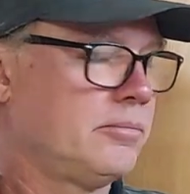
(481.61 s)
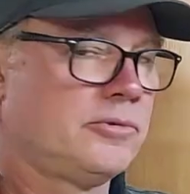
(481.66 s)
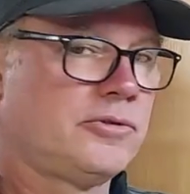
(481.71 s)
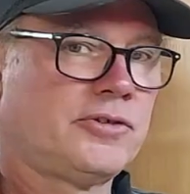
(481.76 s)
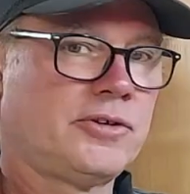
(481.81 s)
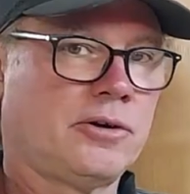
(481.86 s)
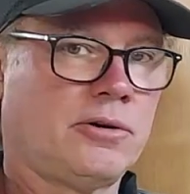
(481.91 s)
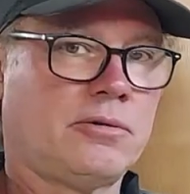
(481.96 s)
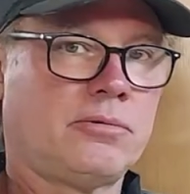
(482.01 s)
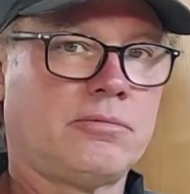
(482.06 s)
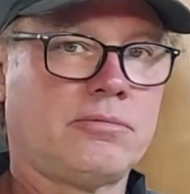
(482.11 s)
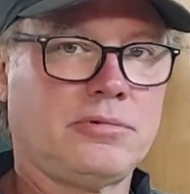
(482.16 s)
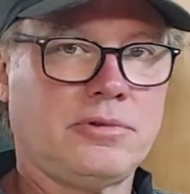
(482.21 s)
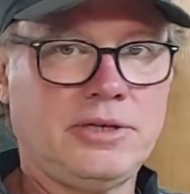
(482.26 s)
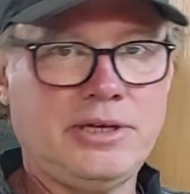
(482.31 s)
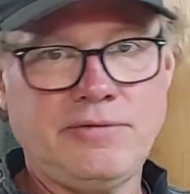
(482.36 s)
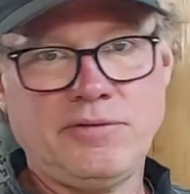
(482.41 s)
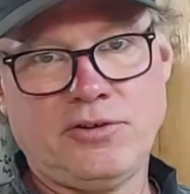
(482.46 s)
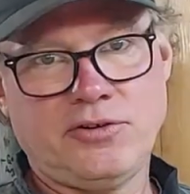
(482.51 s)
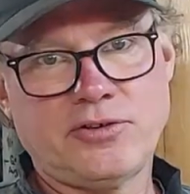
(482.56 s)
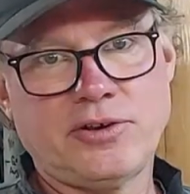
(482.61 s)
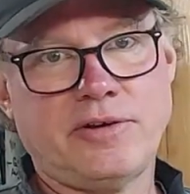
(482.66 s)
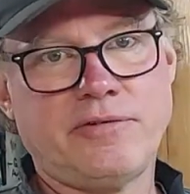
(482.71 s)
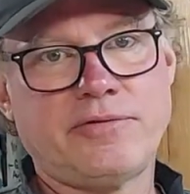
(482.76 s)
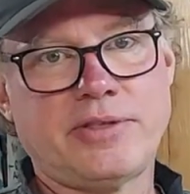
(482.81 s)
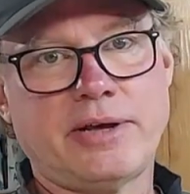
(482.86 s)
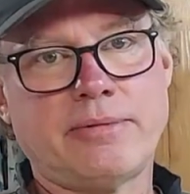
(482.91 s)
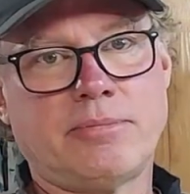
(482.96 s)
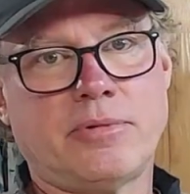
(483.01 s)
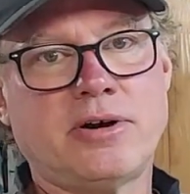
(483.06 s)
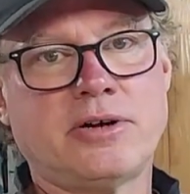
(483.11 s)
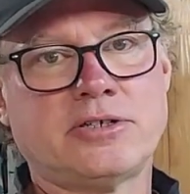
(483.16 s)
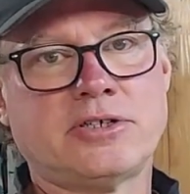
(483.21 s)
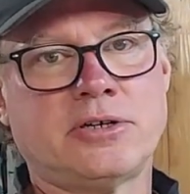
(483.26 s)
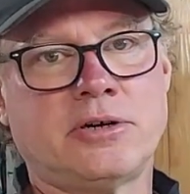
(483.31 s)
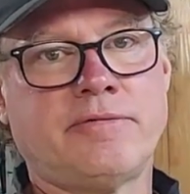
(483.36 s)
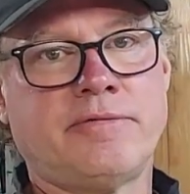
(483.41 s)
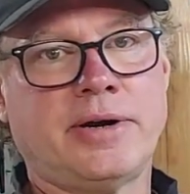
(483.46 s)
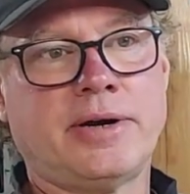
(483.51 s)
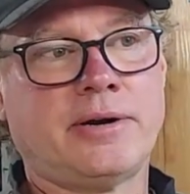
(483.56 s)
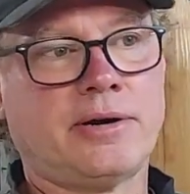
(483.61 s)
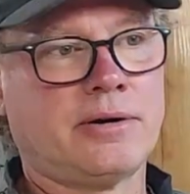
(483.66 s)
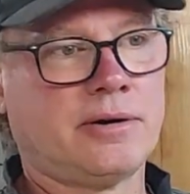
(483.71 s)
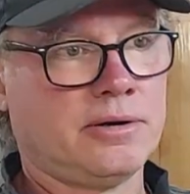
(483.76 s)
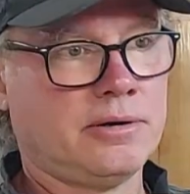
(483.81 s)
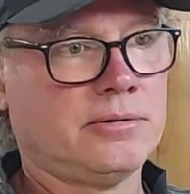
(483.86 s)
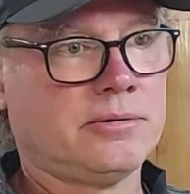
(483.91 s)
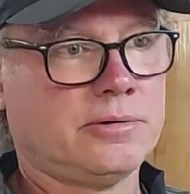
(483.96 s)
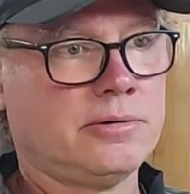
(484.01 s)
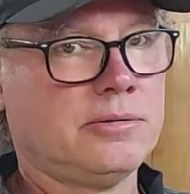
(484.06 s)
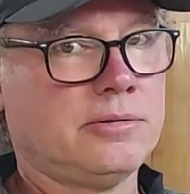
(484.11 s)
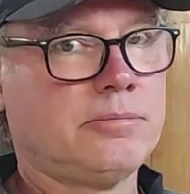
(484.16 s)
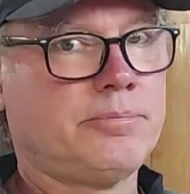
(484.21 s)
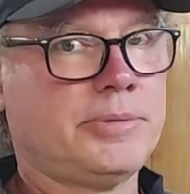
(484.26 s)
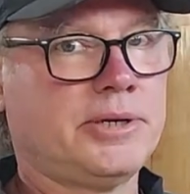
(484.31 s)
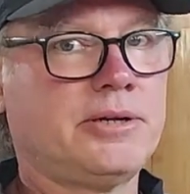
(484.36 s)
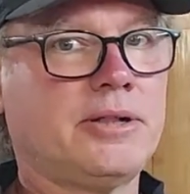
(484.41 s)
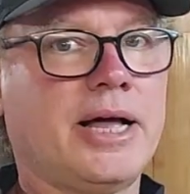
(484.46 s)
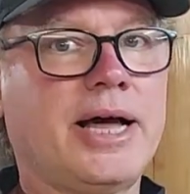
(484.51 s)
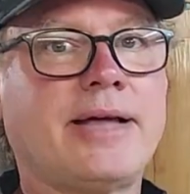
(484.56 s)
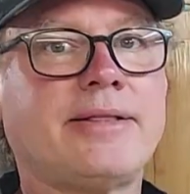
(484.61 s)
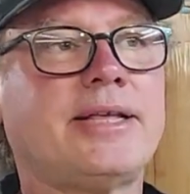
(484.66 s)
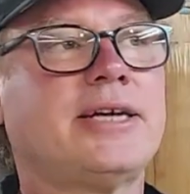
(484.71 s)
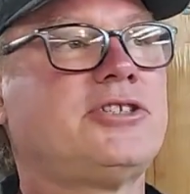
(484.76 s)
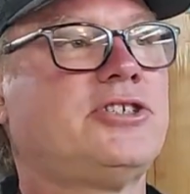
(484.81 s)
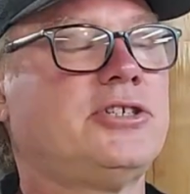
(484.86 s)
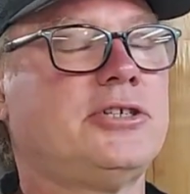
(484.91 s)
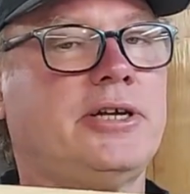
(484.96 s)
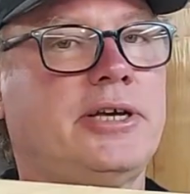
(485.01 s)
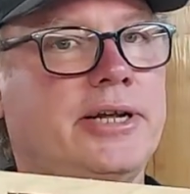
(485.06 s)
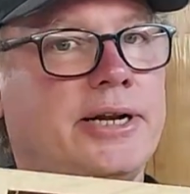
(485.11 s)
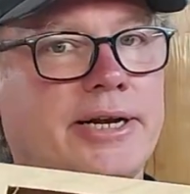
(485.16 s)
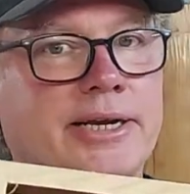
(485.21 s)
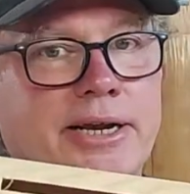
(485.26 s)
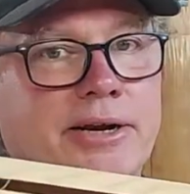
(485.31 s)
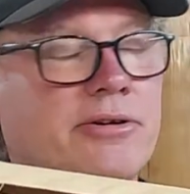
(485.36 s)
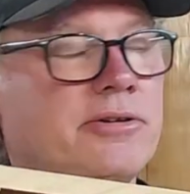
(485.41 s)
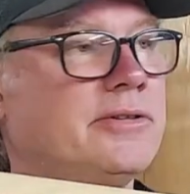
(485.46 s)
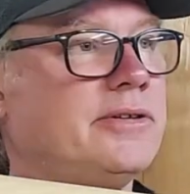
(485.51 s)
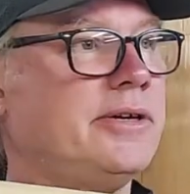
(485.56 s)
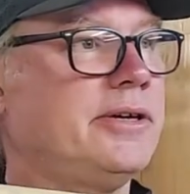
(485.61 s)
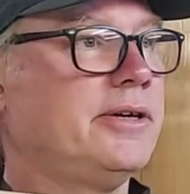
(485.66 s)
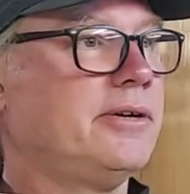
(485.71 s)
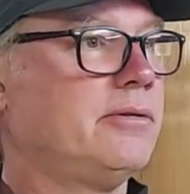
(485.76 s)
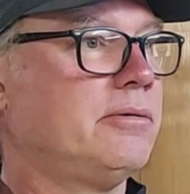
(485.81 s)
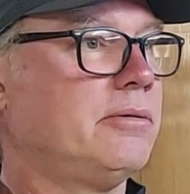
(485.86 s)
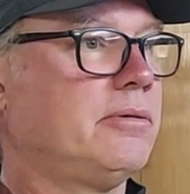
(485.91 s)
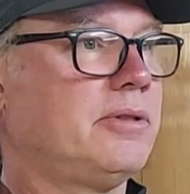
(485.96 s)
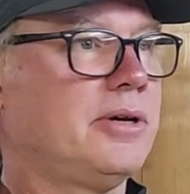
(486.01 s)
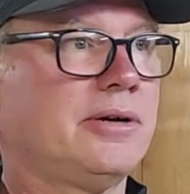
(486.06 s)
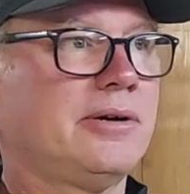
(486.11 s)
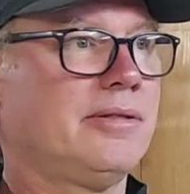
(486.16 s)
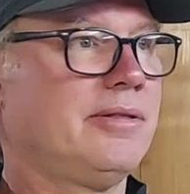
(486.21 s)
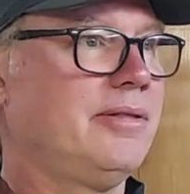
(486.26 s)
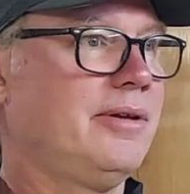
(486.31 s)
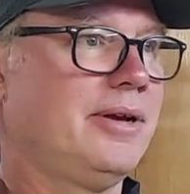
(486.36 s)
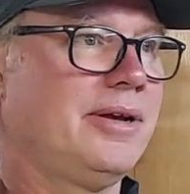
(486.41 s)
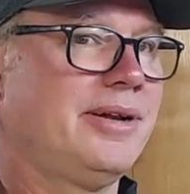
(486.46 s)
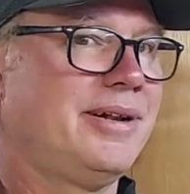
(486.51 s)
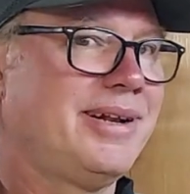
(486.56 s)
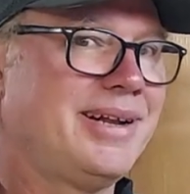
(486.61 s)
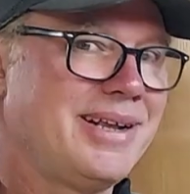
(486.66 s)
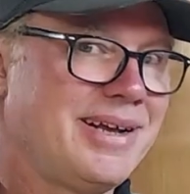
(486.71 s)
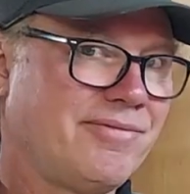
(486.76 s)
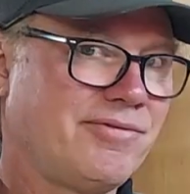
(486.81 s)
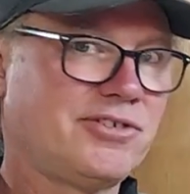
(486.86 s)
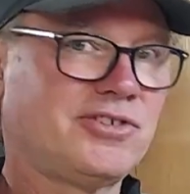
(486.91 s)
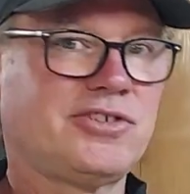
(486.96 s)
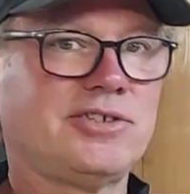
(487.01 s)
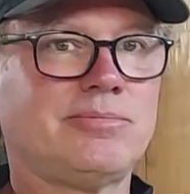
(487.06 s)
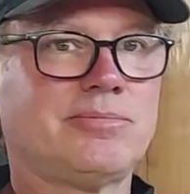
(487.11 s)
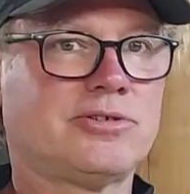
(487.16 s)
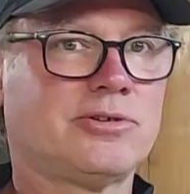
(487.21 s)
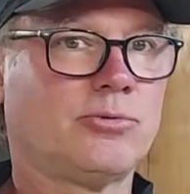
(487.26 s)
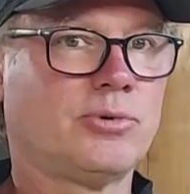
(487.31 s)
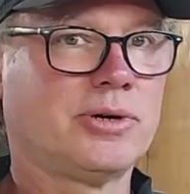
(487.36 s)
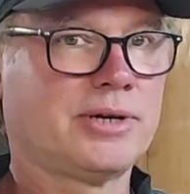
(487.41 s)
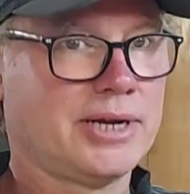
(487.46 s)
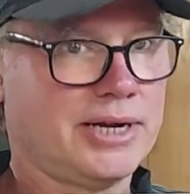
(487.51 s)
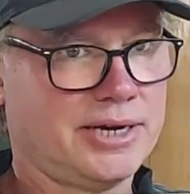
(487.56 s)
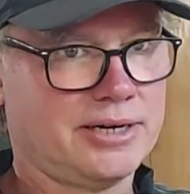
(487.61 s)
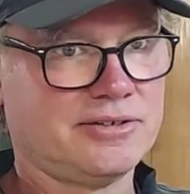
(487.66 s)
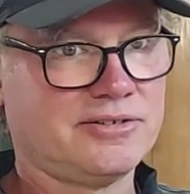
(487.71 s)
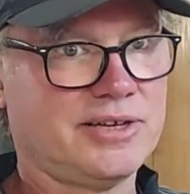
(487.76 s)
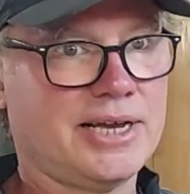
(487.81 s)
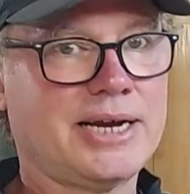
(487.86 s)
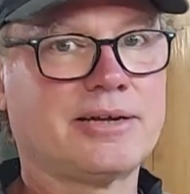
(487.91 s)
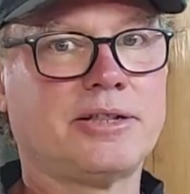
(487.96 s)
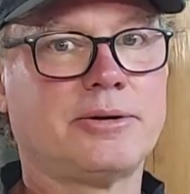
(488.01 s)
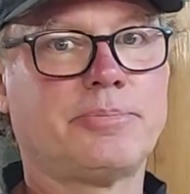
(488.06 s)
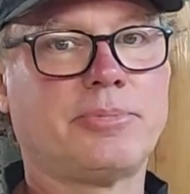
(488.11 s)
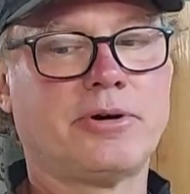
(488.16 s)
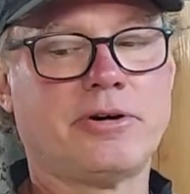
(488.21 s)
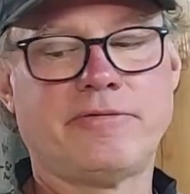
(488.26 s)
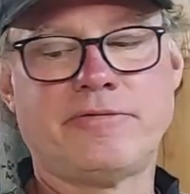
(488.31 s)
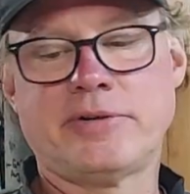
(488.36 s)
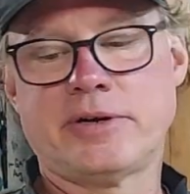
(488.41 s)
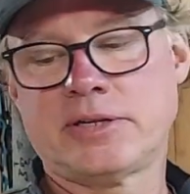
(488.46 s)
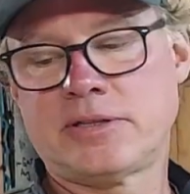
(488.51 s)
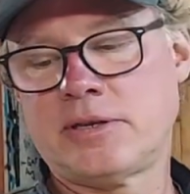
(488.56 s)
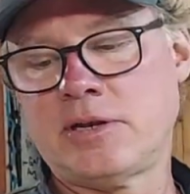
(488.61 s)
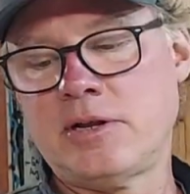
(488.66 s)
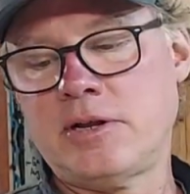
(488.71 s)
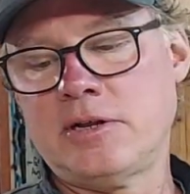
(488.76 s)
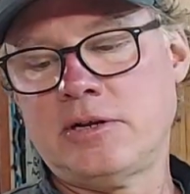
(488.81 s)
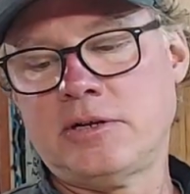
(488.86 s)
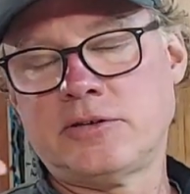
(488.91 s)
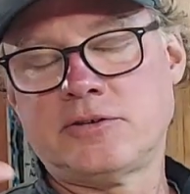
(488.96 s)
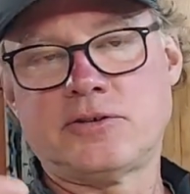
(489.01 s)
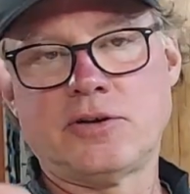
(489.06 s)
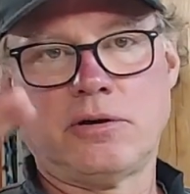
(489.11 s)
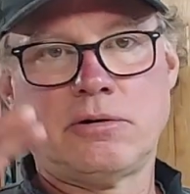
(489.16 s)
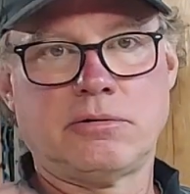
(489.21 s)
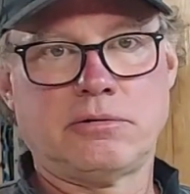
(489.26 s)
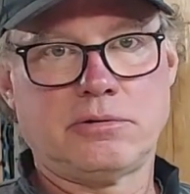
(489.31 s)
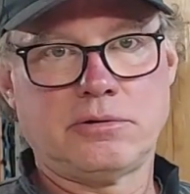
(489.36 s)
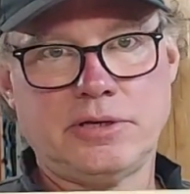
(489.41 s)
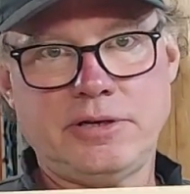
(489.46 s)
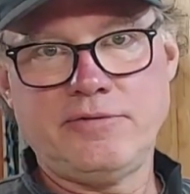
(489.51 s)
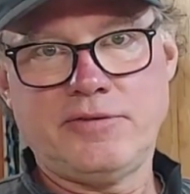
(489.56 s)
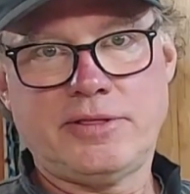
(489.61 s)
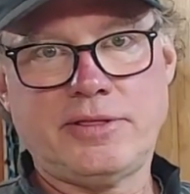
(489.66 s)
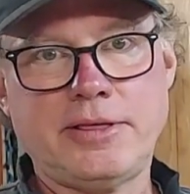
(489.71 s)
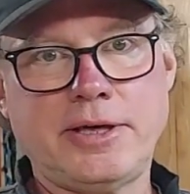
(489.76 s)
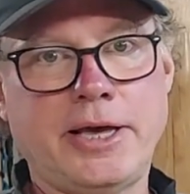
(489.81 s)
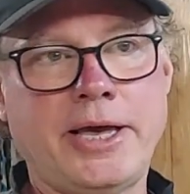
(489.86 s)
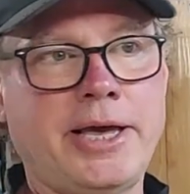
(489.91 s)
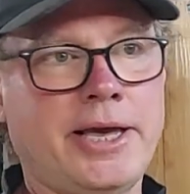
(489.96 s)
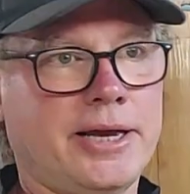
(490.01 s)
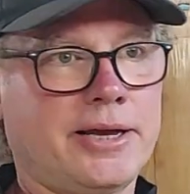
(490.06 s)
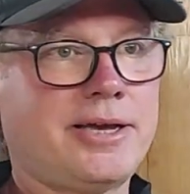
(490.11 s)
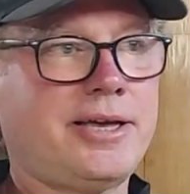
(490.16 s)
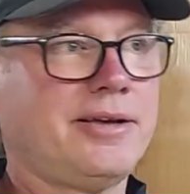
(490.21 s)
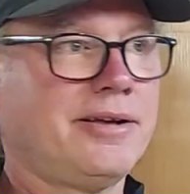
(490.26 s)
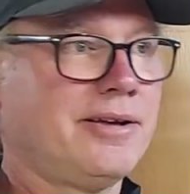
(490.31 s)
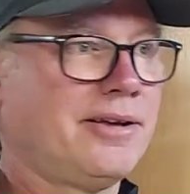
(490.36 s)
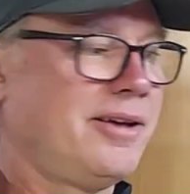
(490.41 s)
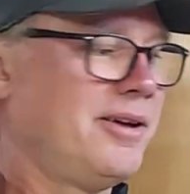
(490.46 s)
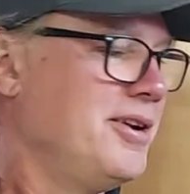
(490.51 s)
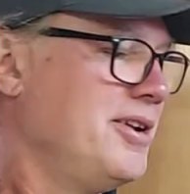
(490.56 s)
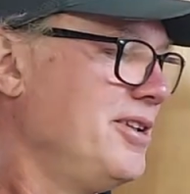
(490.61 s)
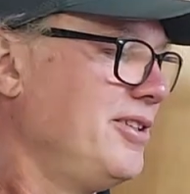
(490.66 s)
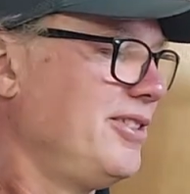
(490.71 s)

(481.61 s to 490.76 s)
So leave yourself that margin of error. You'll be glad that you did. I guarantee you. It never seems to work out exactly perfect. So leave it thick.